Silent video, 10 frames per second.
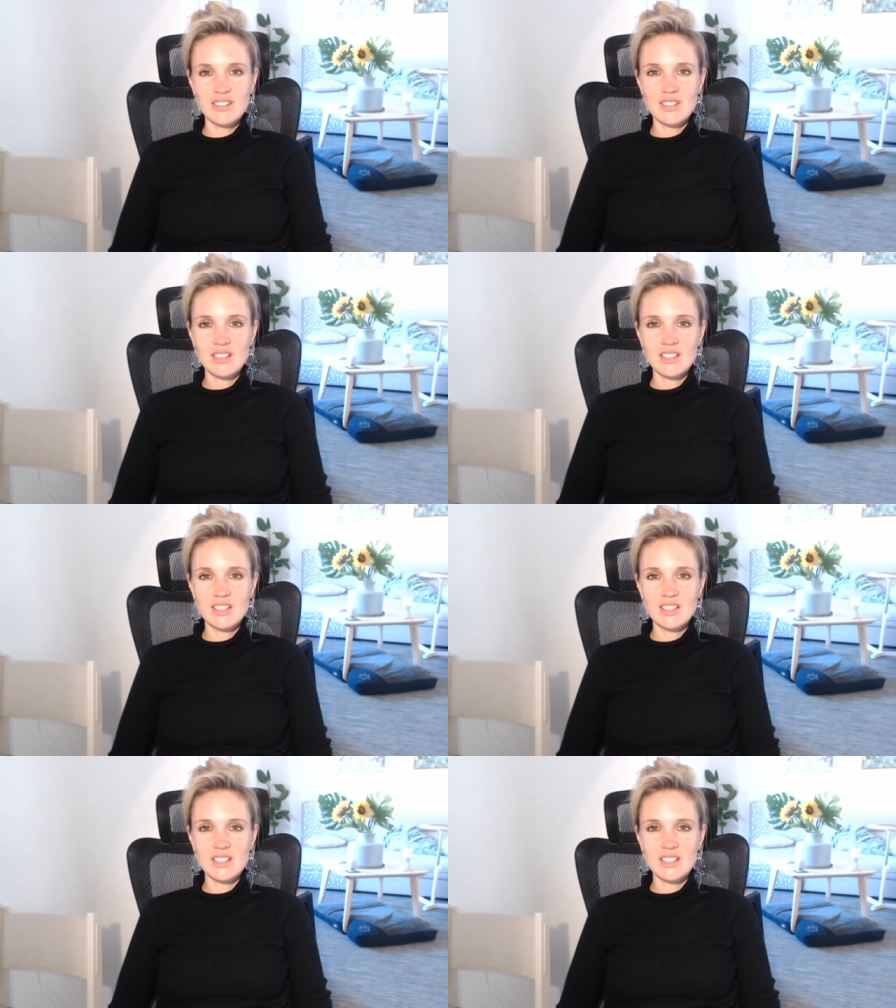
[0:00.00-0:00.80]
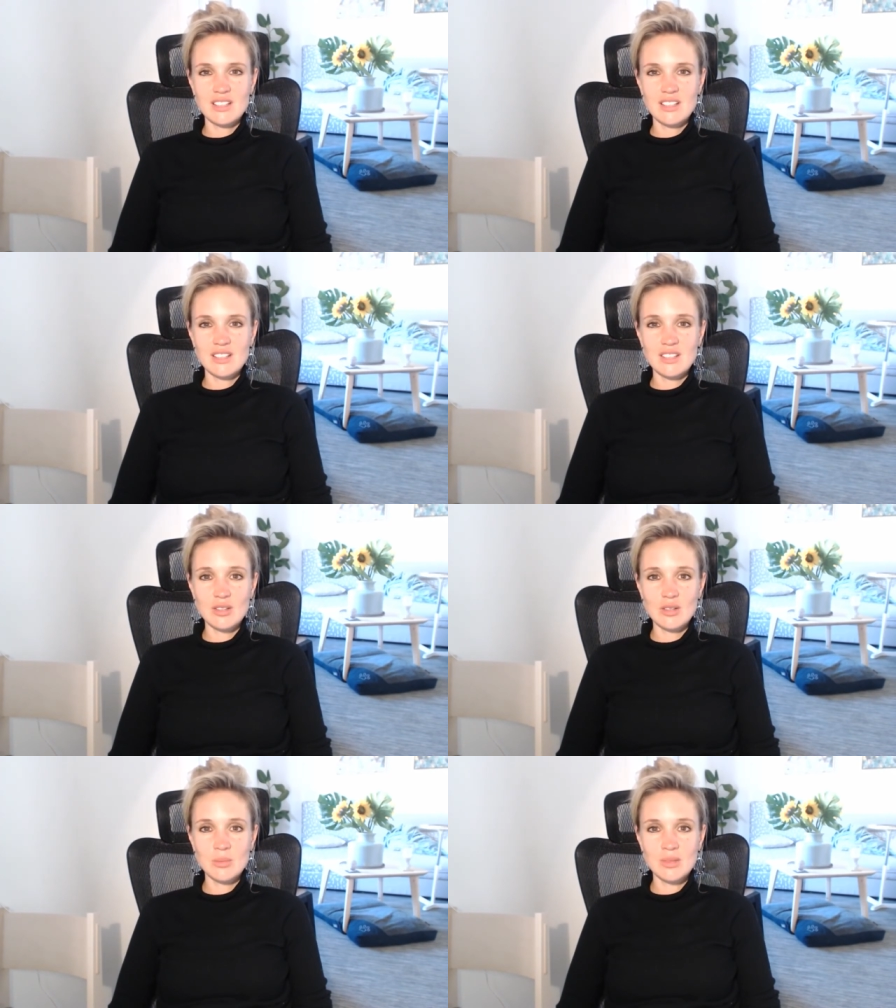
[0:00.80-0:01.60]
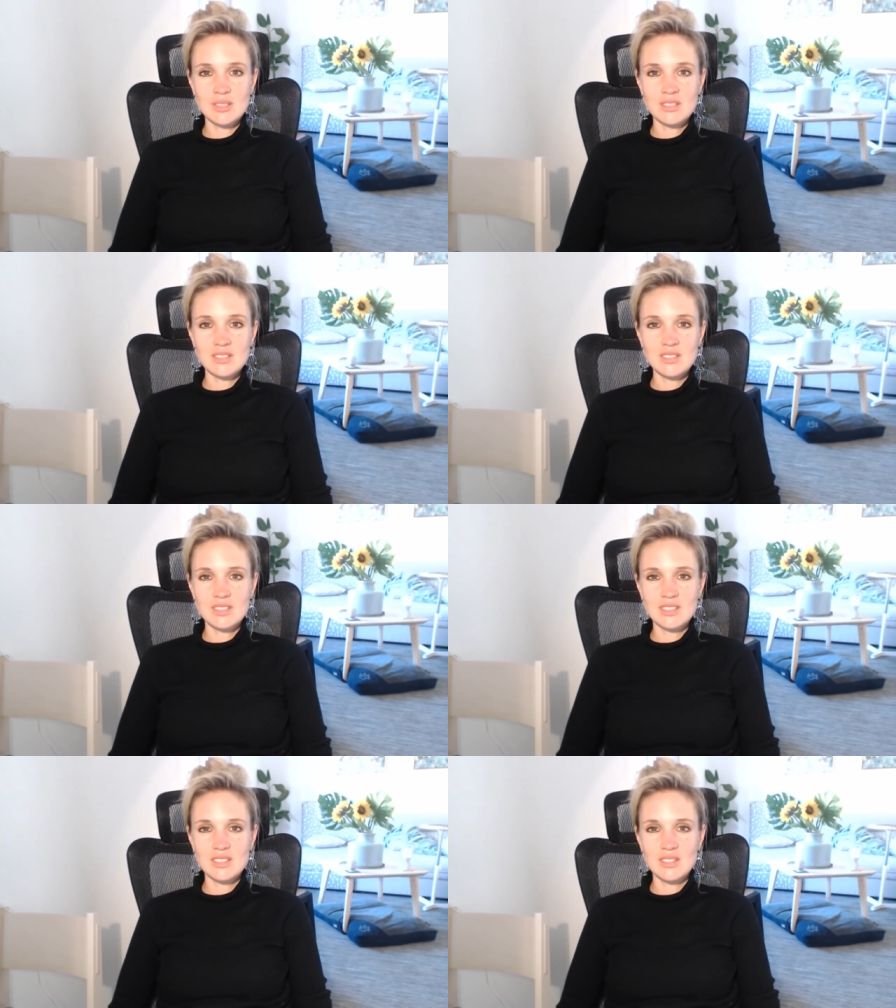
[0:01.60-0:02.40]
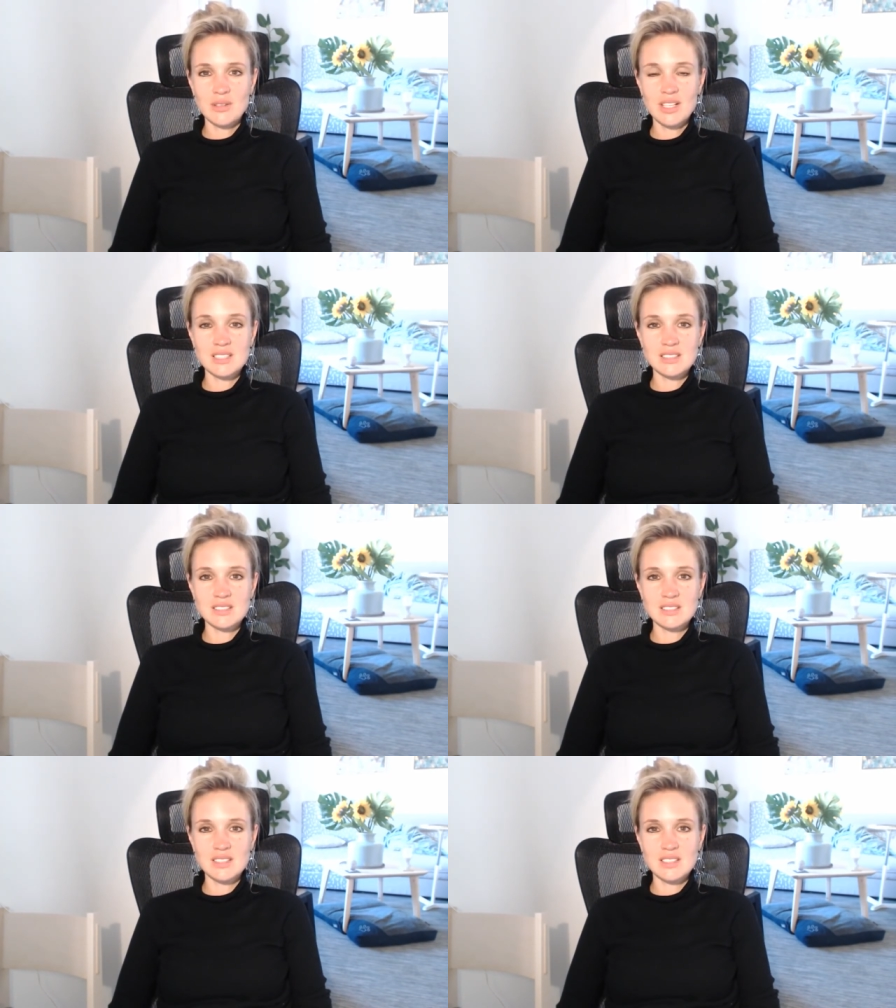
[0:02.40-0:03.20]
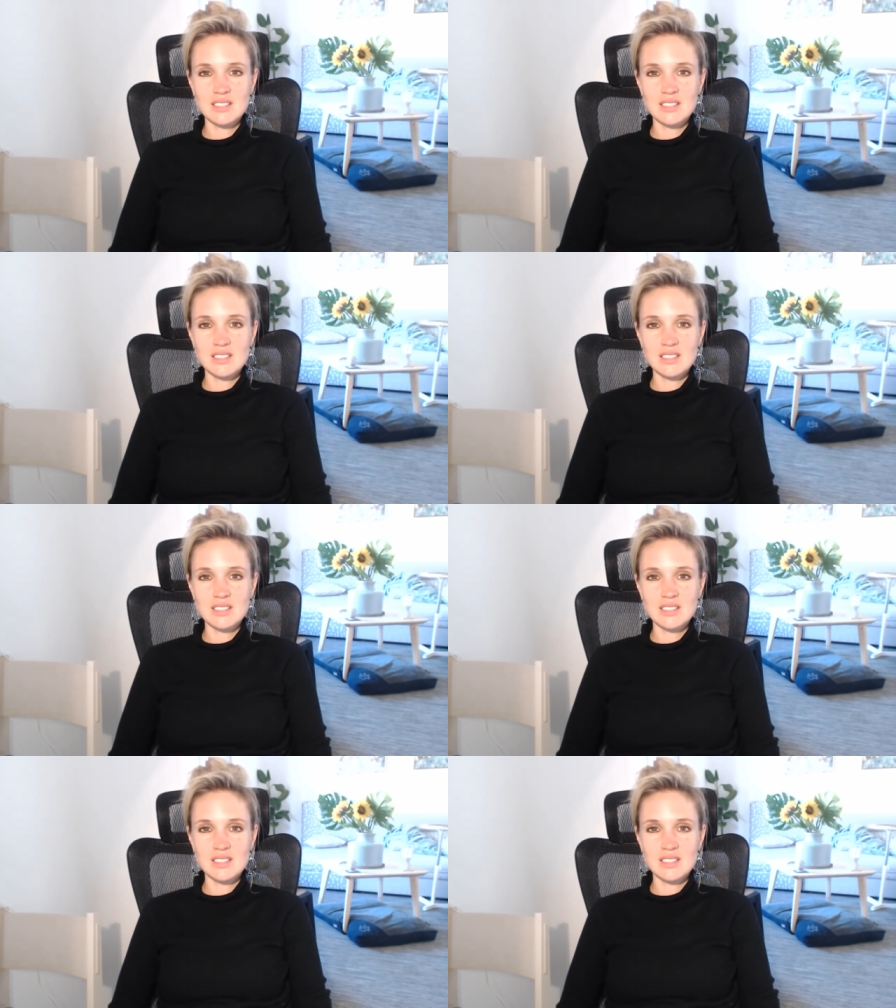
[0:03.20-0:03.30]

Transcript: The human, when it's